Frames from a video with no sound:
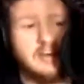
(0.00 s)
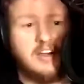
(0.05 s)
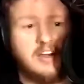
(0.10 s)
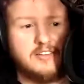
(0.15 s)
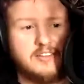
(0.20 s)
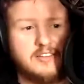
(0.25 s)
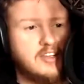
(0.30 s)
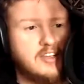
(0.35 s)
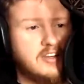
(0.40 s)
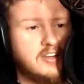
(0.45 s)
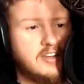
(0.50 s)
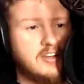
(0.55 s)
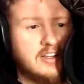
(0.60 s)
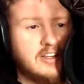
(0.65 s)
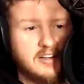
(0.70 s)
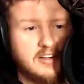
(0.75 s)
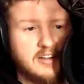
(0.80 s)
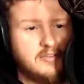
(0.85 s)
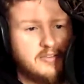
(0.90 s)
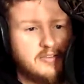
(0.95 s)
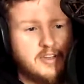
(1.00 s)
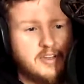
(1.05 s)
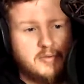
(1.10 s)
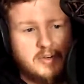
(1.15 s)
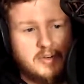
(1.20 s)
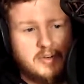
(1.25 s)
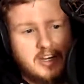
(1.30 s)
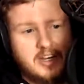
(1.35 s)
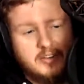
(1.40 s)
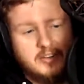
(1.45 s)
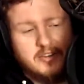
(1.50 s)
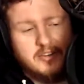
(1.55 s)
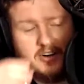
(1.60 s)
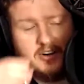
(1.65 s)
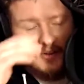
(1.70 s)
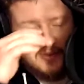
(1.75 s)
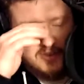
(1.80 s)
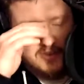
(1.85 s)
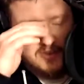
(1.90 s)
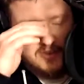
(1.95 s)
tell you, I love coming down there. I
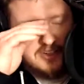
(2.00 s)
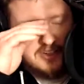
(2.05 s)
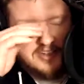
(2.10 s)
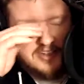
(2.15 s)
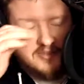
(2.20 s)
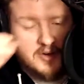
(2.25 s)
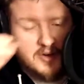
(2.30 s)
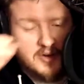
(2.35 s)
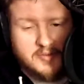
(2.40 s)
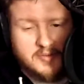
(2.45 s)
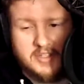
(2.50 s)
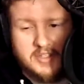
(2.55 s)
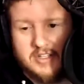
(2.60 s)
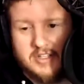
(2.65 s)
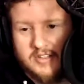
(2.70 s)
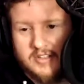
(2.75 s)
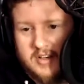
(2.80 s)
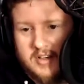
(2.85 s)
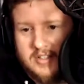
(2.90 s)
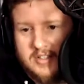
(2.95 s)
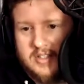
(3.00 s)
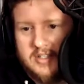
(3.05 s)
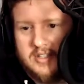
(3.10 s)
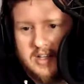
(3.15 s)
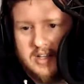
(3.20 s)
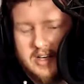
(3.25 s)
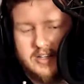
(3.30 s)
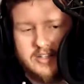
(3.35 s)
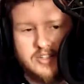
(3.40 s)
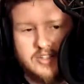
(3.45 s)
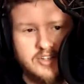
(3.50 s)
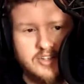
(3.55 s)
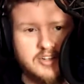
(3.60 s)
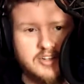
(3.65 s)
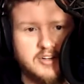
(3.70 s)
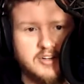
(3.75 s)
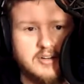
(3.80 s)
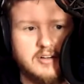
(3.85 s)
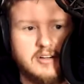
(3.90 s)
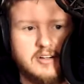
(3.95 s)
was at DevOps Days Austin last
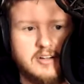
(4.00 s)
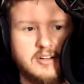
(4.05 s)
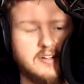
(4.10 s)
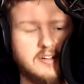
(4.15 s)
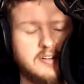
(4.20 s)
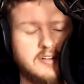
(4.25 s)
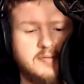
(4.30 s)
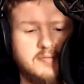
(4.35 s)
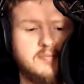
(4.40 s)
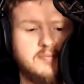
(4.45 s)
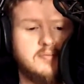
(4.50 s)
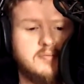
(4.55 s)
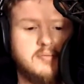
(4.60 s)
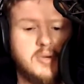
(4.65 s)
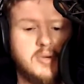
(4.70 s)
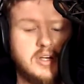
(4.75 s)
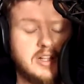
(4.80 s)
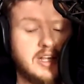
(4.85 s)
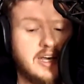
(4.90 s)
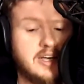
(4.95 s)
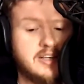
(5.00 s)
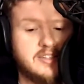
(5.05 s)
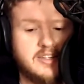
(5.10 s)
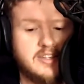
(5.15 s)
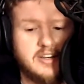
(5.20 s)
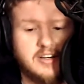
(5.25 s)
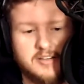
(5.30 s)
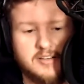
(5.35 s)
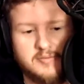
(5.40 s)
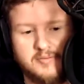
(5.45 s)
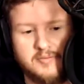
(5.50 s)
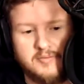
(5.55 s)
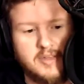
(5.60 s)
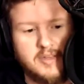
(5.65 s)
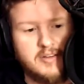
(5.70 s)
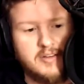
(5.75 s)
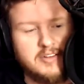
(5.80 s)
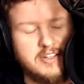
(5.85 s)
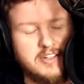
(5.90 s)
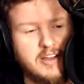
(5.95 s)
year, but LastCon,
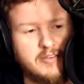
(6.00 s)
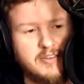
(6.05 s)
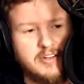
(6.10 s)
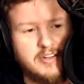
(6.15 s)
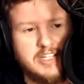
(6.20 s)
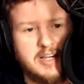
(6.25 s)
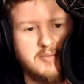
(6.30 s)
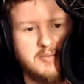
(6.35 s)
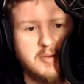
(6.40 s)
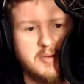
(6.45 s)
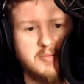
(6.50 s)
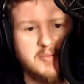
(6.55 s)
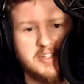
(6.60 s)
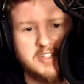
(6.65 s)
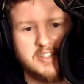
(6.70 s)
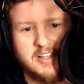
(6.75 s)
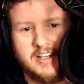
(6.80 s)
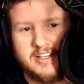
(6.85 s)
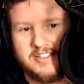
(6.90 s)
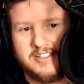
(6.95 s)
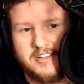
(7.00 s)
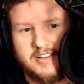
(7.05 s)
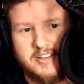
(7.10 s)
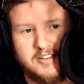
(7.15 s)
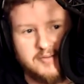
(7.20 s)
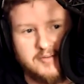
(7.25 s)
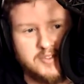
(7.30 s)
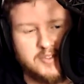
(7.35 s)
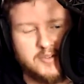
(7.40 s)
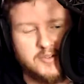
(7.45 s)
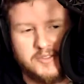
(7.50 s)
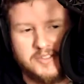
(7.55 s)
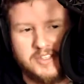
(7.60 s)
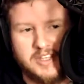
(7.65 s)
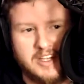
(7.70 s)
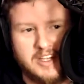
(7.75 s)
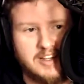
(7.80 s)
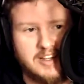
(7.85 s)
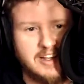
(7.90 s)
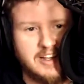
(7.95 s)
every time I miss LastCon, I'm so
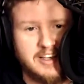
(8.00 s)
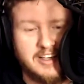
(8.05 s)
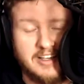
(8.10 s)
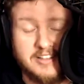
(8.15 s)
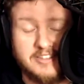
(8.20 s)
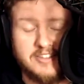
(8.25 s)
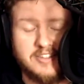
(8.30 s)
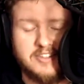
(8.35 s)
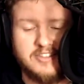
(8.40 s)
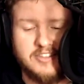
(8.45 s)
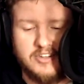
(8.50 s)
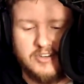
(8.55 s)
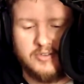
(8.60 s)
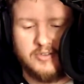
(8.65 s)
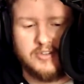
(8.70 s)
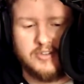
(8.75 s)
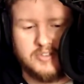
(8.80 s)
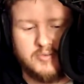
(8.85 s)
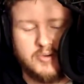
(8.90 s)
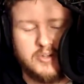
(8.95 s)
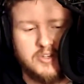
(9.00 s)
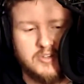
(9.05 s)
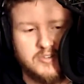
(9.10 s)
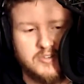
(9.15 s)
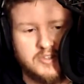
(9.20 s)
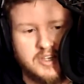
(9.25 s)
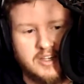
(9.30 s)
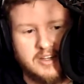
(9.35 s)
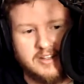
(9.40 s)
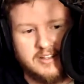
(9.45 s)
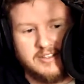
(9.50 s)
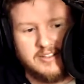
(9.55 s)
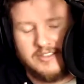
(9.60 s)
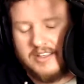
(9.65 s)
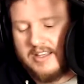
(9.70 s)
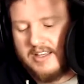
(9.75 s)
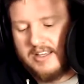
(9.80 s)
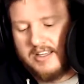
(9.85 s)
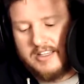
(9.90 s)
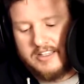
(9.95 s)
sad. Like it's what you said, is
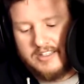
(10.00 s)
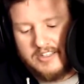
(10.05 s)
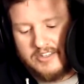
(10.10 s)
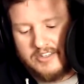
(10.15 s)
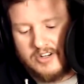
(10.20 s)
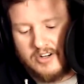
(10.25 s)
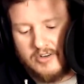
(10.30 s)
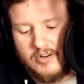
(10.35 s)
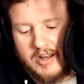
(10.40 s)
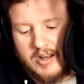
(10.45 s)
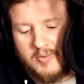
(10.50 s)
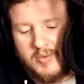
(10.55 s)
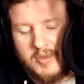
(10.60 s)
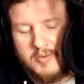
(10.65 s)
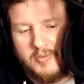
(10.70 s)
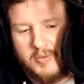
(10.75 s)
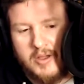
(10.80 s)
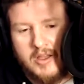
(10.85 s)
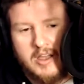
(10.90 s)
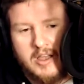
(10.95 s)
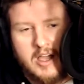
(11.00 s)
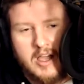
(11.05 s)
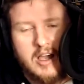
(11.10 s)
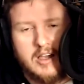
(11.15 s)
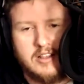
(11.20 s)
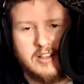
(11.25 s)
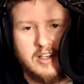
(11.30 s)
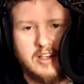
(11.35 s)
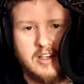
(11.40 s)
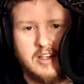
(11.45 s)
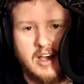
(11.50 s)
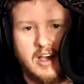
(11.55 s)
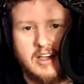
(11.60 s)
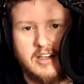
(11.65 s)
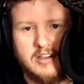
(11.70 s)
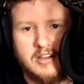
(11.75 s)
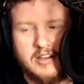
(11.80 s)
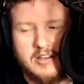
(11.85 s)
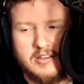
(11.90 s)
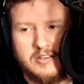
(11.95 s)
such a great people.
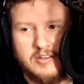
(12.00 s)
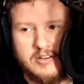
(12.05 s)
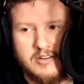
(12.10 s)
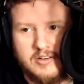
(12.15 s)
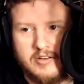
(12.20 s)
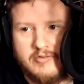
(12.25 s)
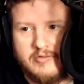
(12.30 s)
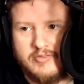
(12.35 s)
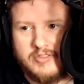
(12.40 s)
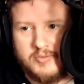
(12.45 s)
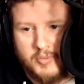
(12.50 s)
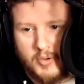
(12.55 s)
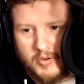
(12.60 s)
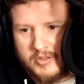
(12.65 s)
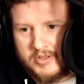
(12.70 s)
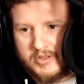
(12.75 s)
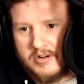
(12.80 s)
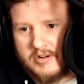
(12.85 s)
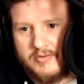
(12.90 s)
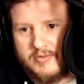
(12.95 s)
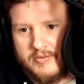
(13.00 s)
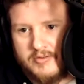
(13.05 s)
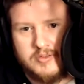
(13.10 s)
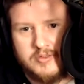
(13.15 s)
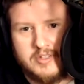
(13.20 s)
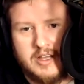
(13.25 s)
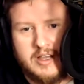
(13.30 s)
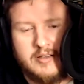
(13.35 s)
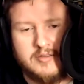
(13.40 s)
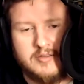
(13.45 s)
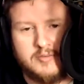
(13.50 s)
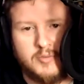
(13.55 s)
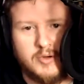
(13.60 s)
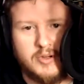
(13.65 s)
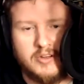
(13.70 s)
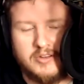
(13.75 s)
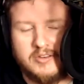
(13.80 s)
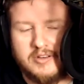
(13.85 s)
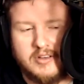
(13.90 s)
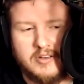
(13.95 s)
I've spoken there a few times,
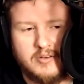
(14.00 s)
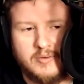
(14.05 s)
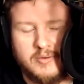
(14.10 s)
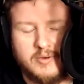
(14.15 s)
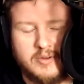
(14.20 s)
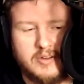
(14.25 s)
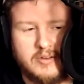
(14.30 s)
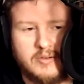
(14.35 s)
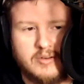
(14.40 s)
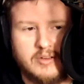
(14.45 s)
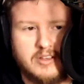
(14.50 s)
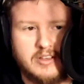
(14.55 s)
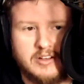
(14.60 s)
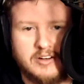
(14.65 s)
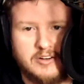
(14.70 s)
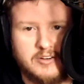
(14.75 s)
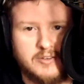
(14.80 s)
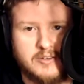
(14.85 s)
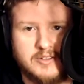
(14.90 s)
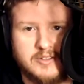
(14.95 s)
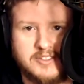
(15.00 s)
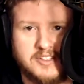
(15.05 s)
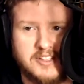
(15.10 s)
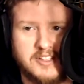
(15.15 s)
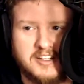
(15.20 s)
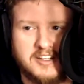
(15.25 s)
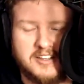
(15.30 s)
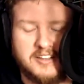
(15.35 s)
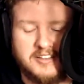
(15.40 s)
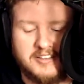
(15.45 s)
but it's like